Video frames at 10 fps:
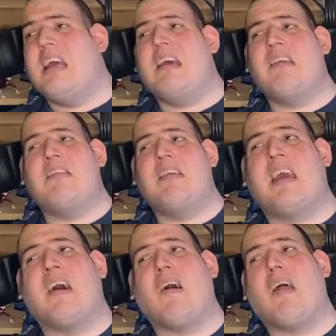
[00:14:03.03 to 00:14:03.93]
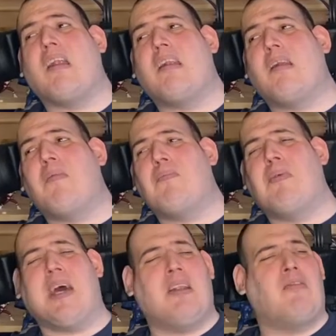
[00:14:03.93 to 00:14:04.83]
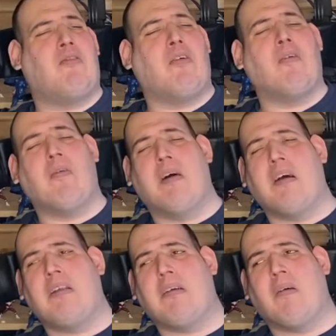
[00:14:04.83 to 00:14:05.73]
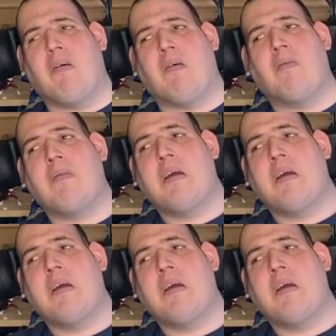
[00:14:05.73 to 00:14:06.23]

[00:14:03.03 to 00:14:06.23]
is can't bend forward or